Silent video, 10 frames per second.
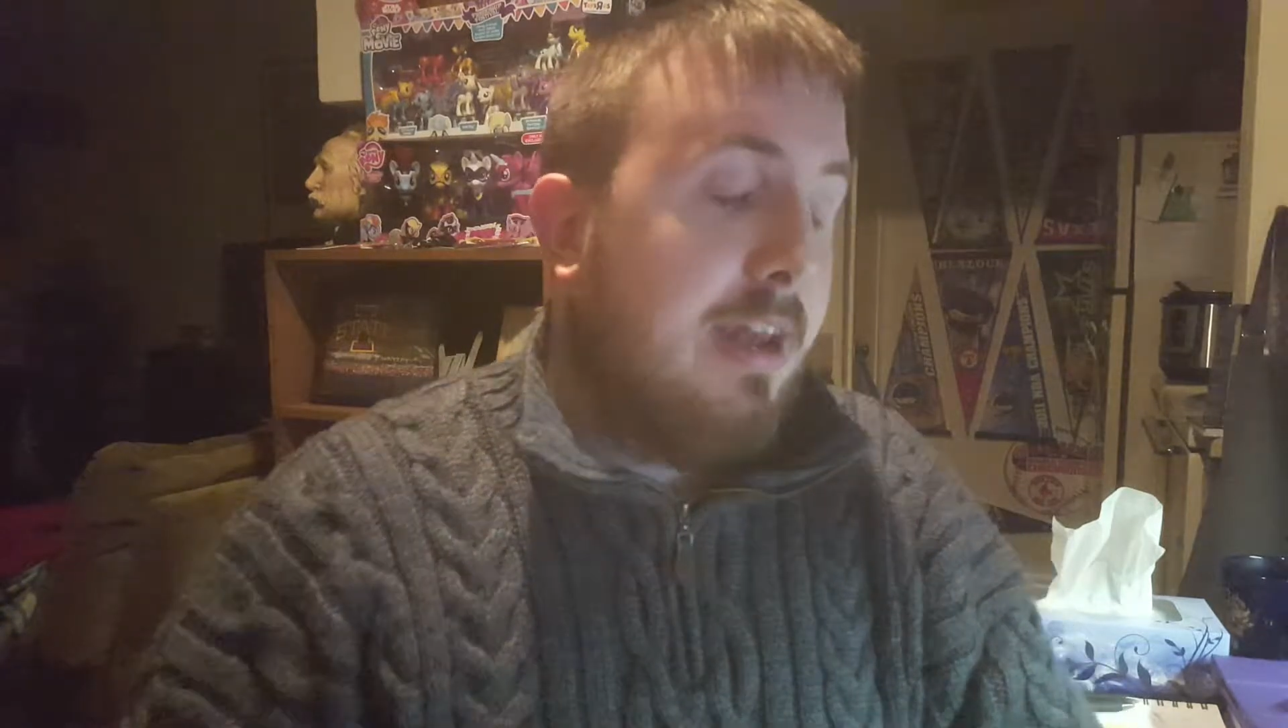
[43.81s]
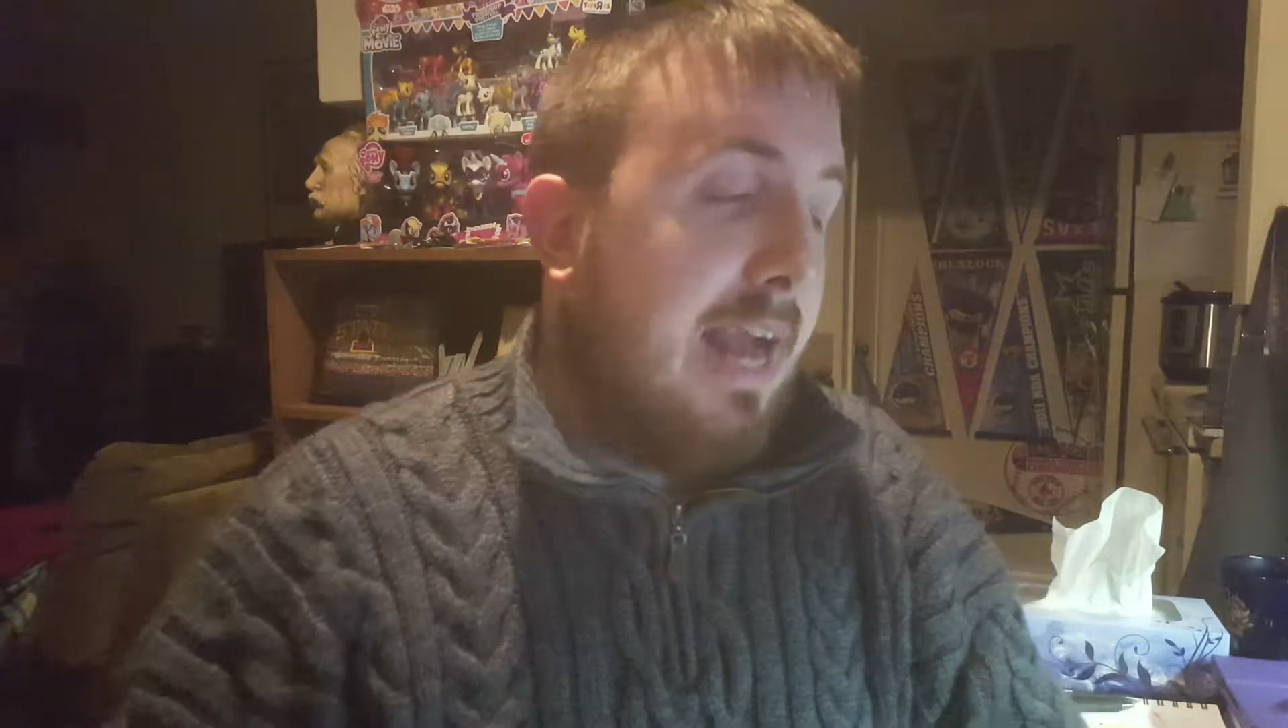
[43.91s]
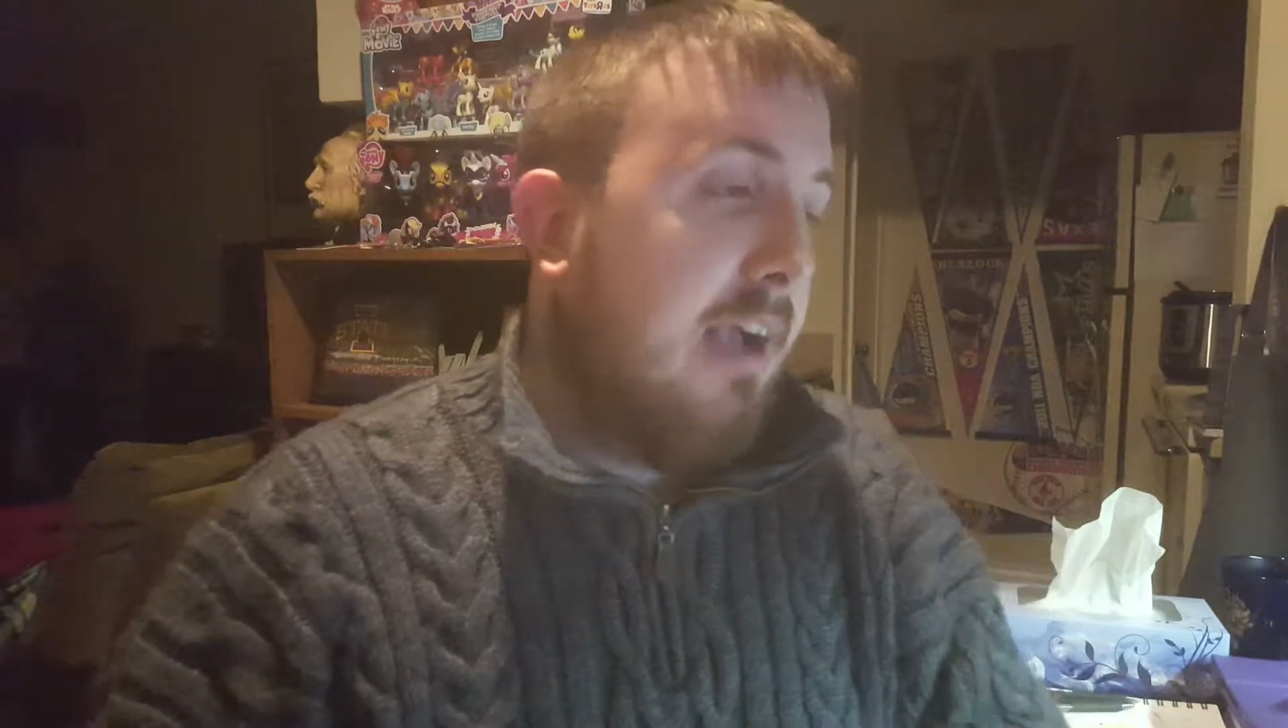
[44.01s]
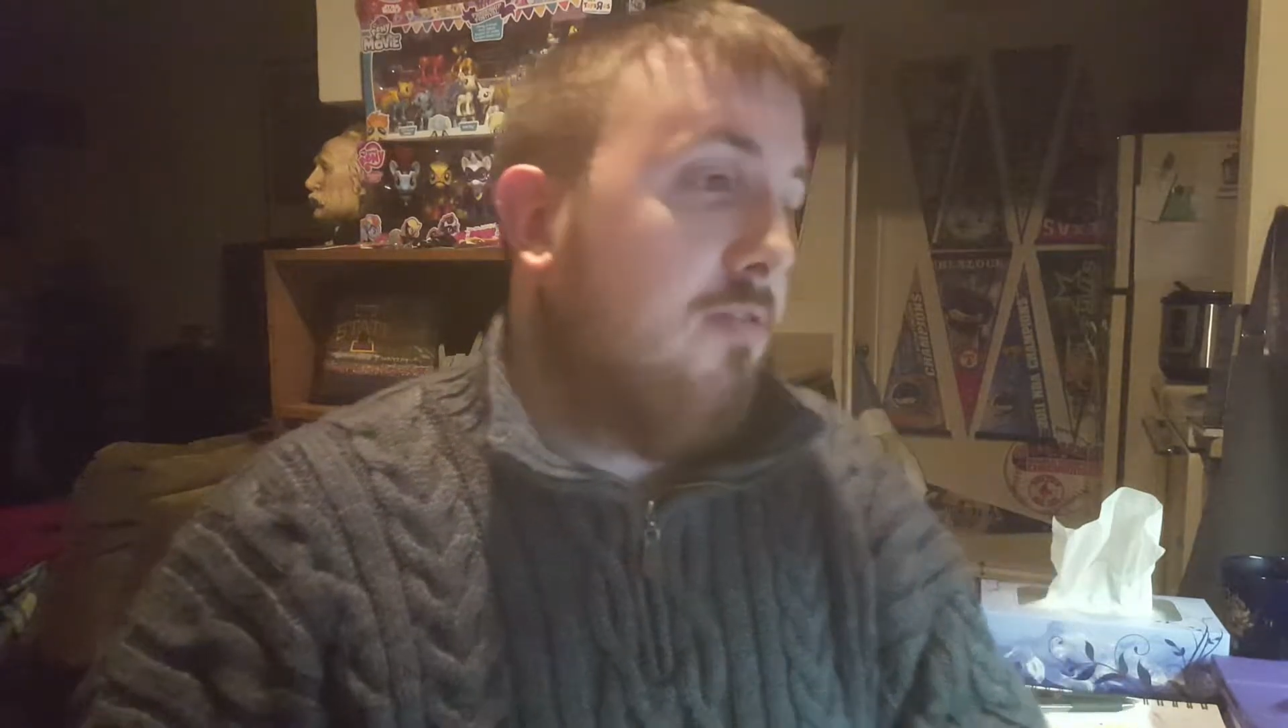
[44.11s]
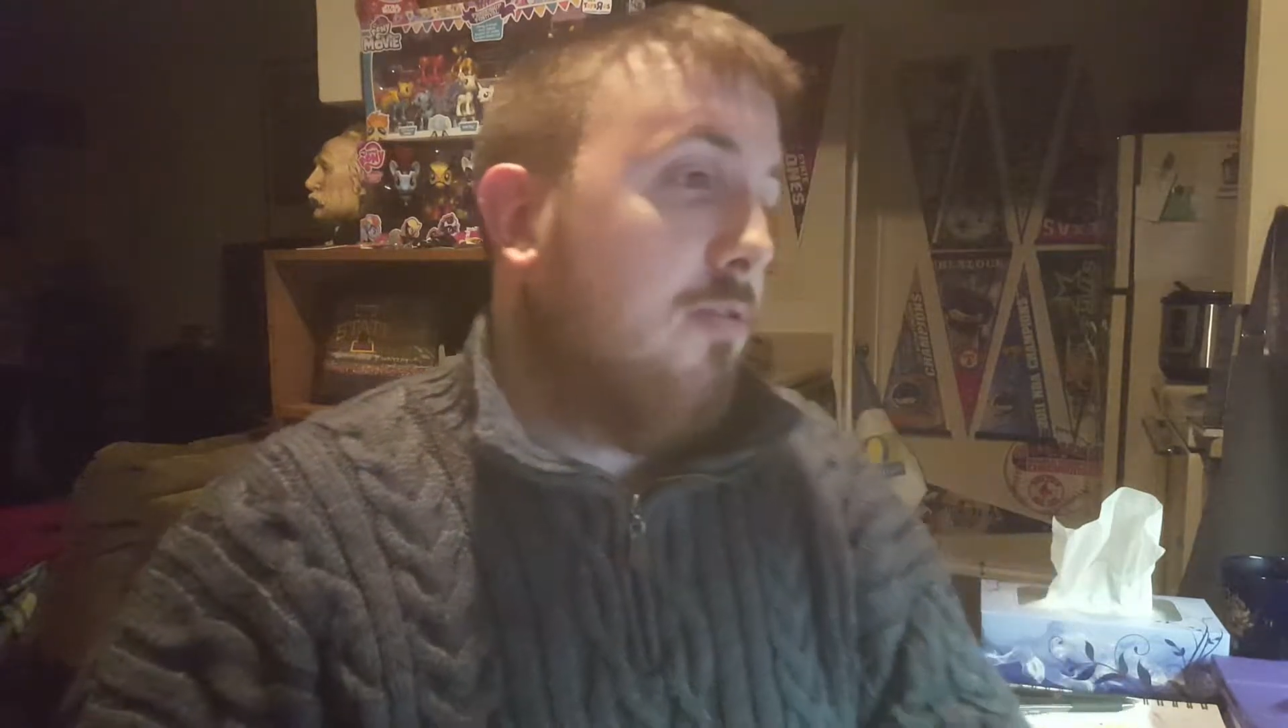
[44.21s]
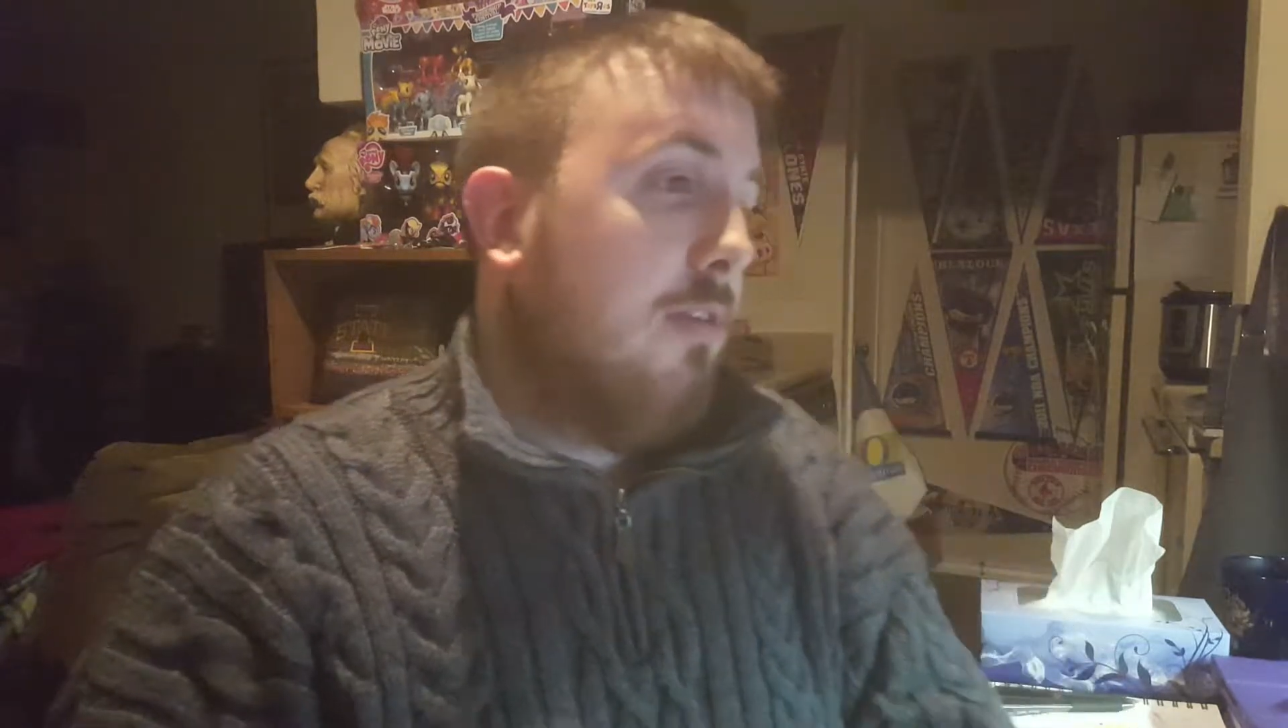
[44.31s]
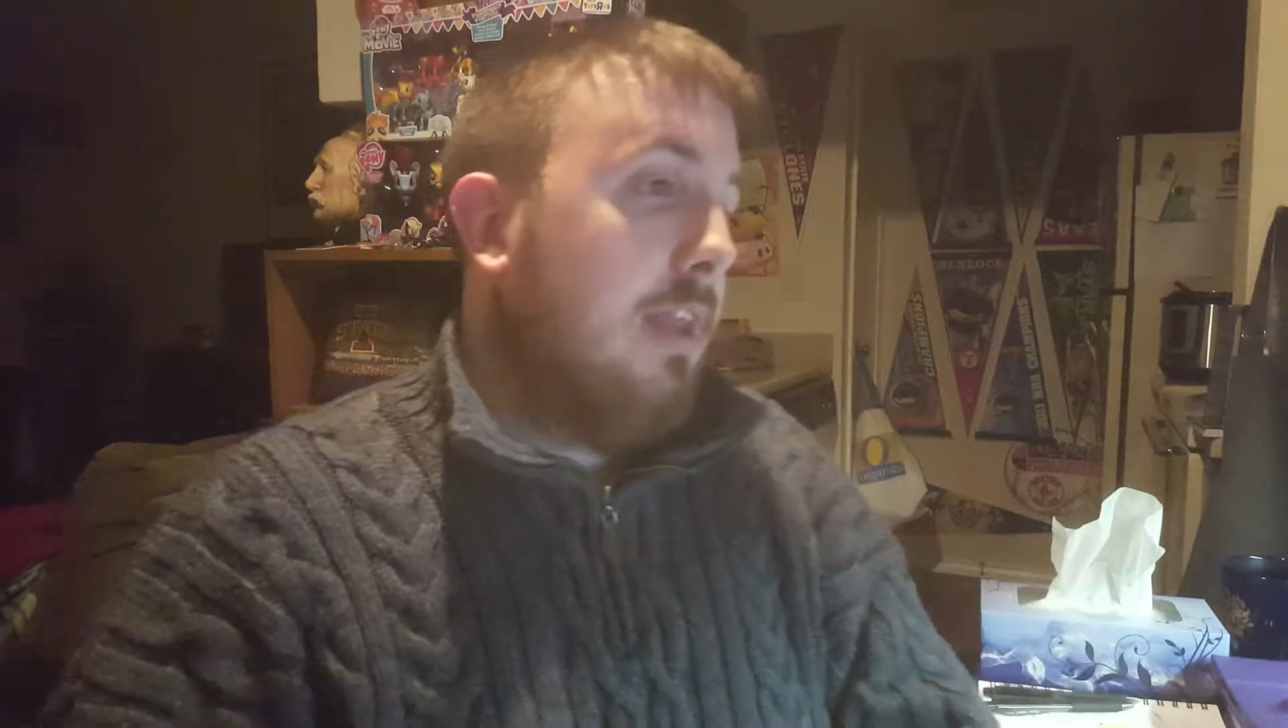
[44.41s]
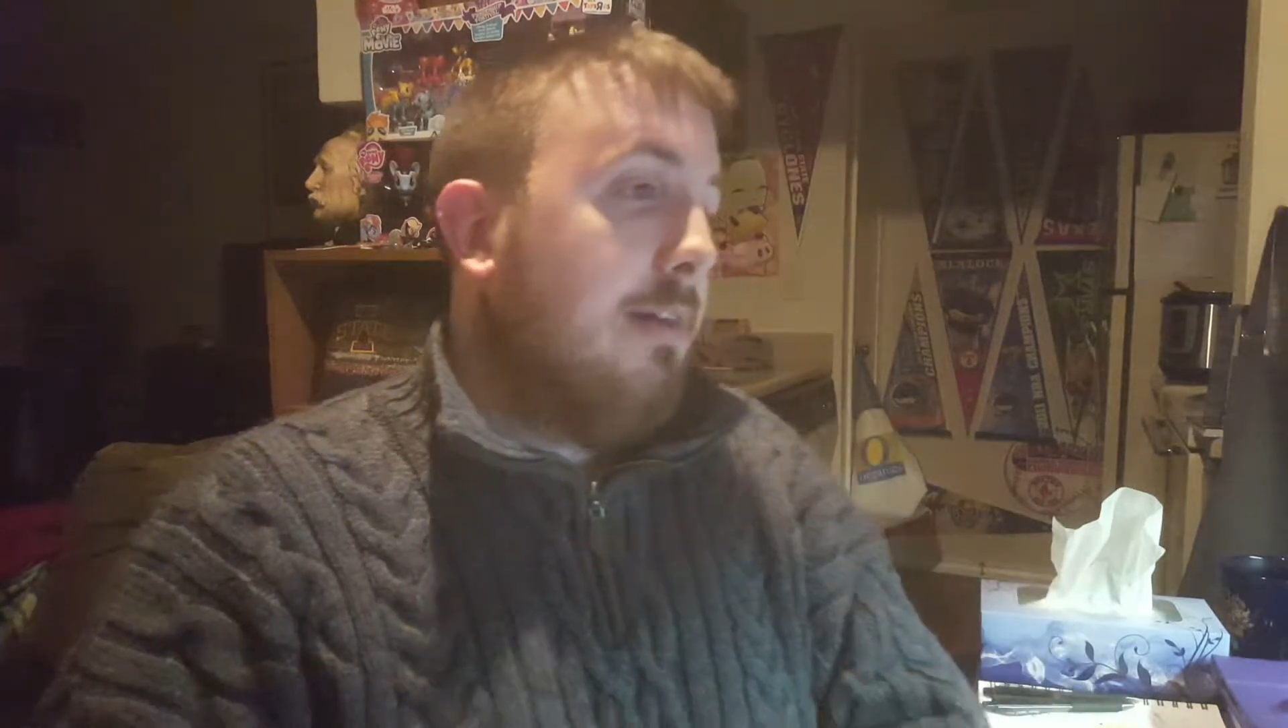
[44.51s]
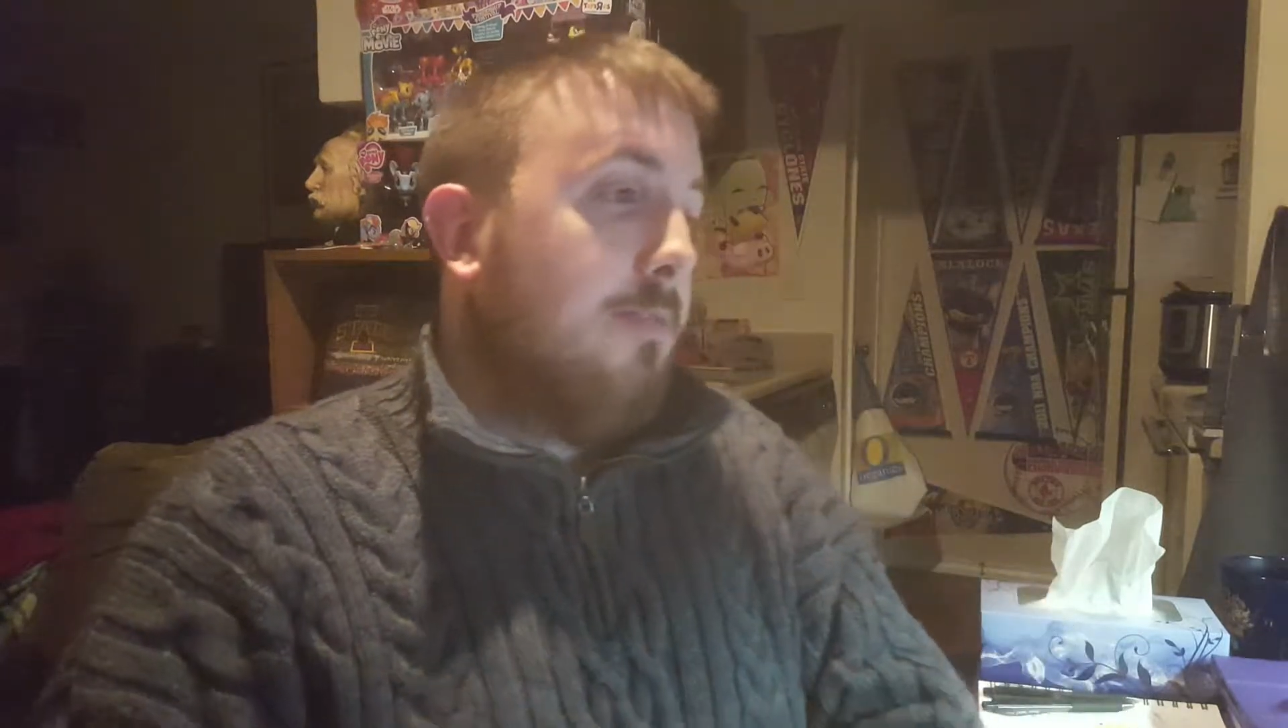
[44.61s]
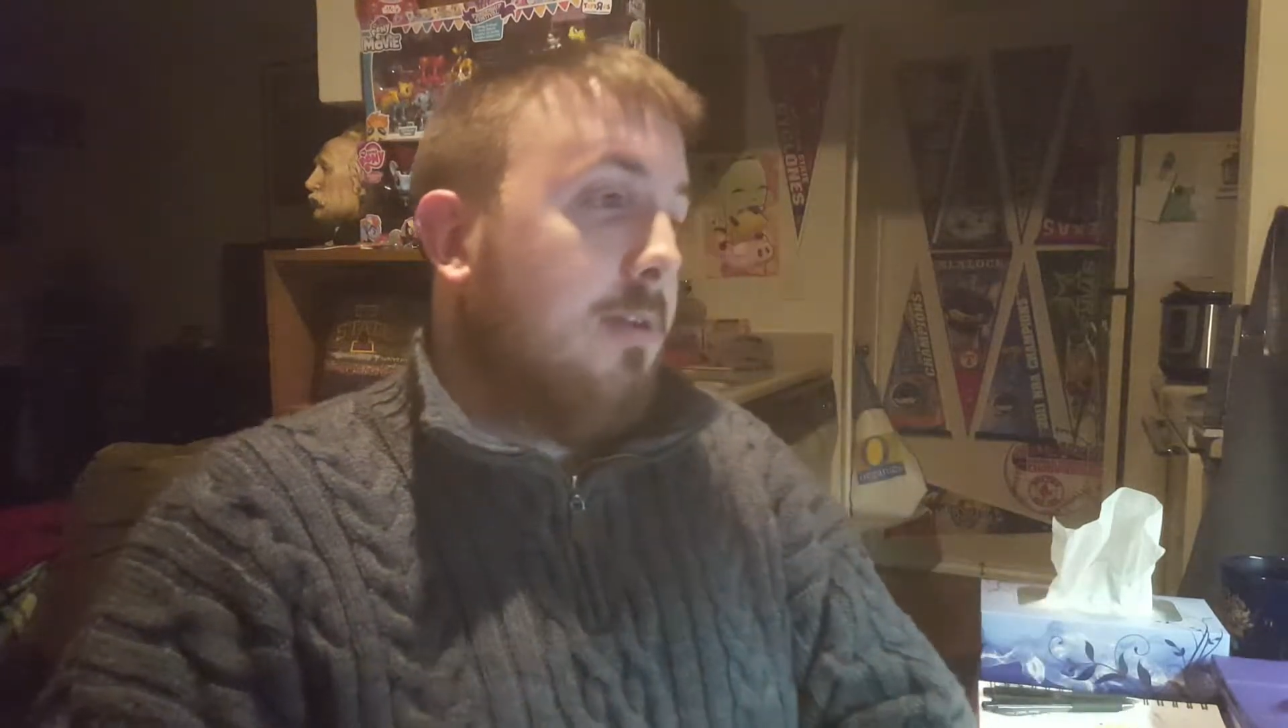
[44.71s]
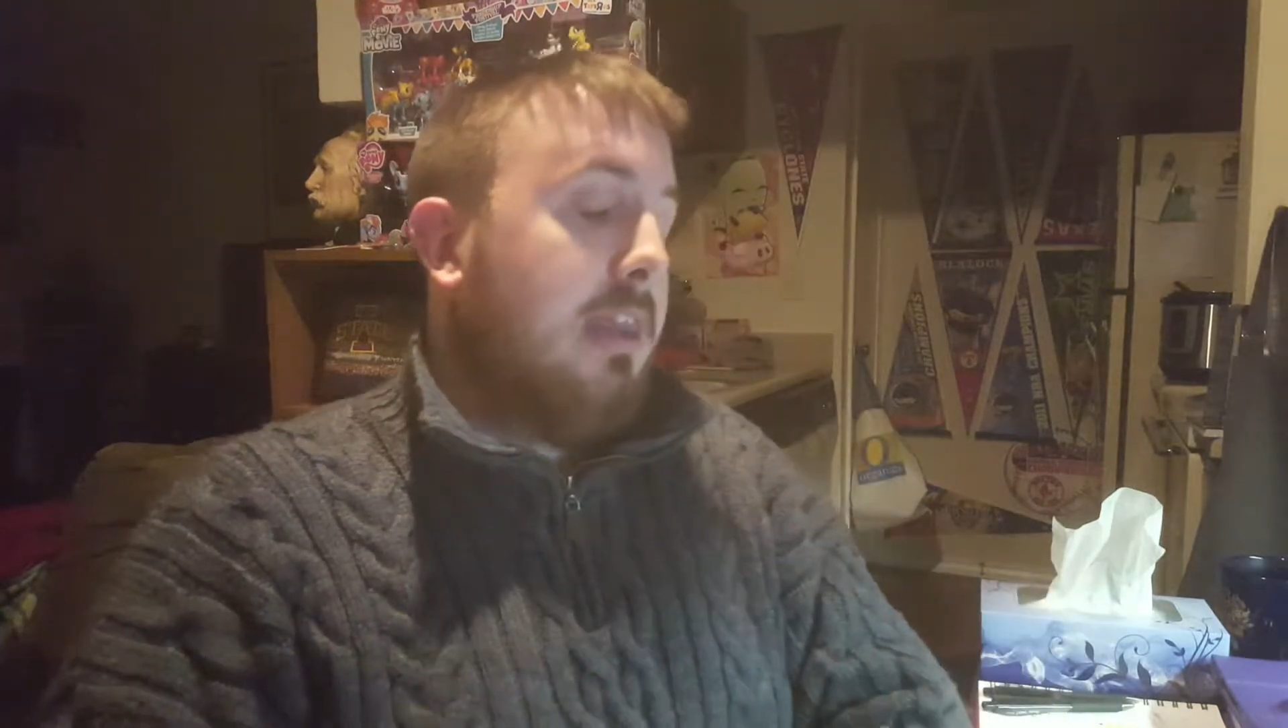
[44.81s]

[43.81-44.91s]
national level